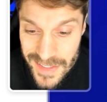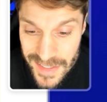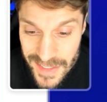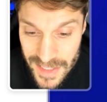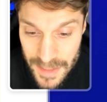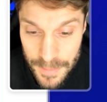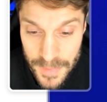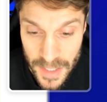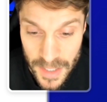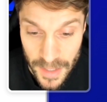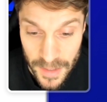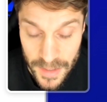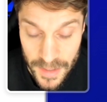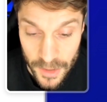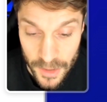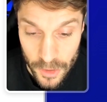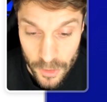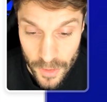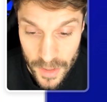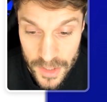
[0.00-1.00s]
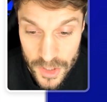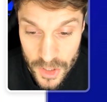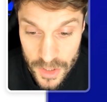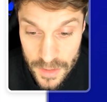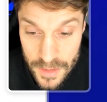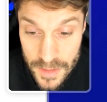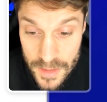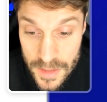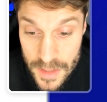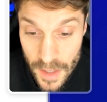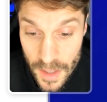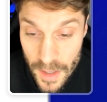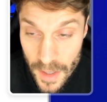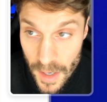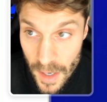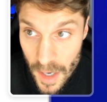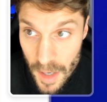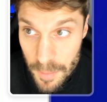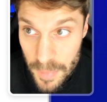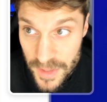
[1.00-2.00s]
deep data integrations,
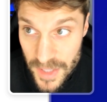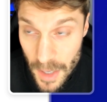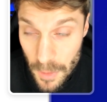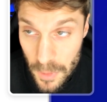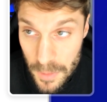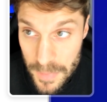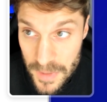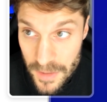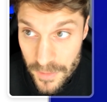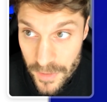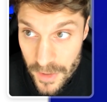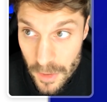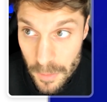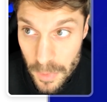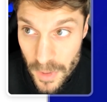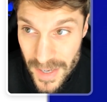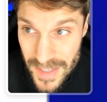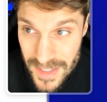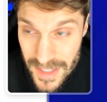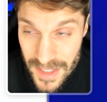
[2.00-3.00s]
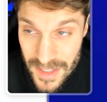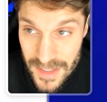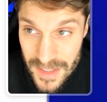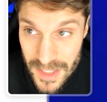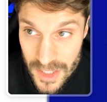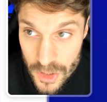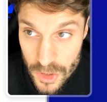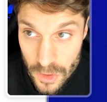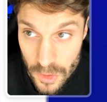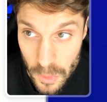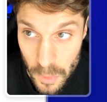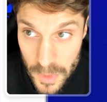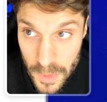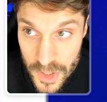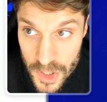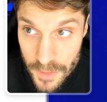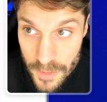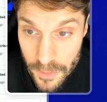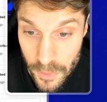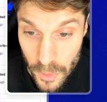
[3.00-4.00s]
but that would be available as an additional
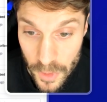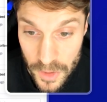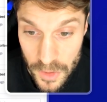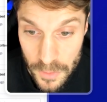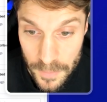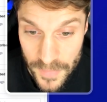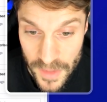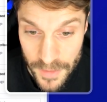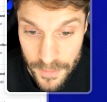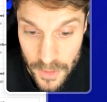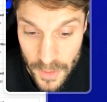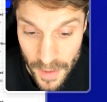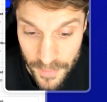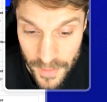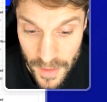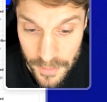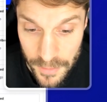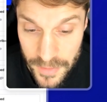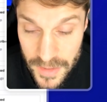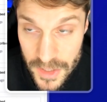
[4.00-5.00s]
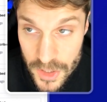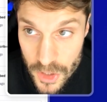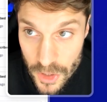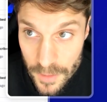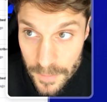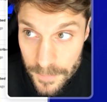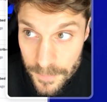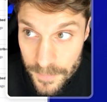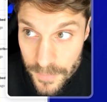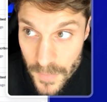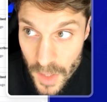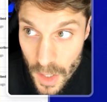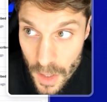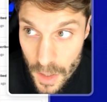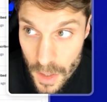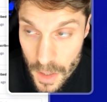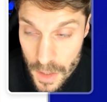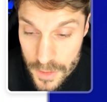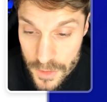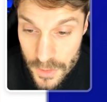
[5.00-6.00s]
widget for you if you have that feature.
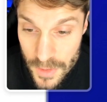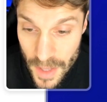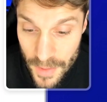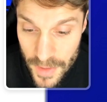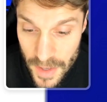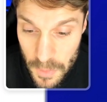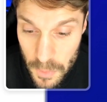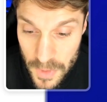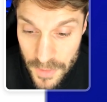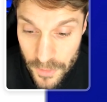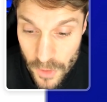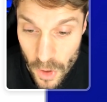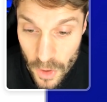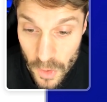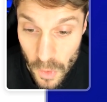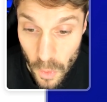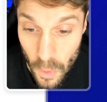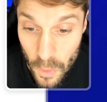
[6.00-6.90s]
So now that we've gone